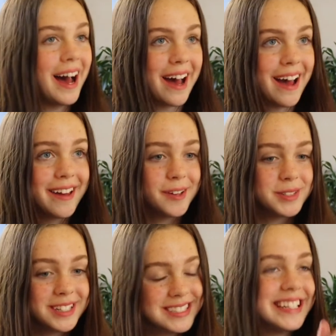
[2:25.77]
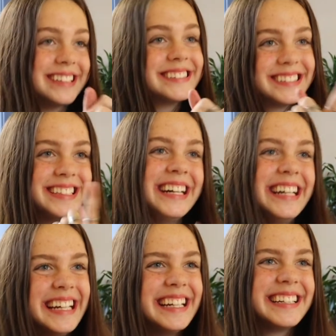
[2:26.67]
I am 16.
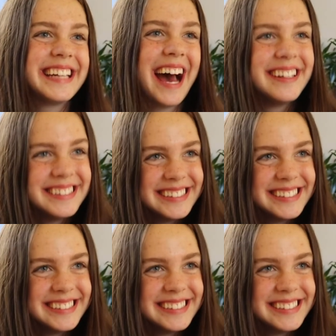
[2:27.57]
Wow. Yeah.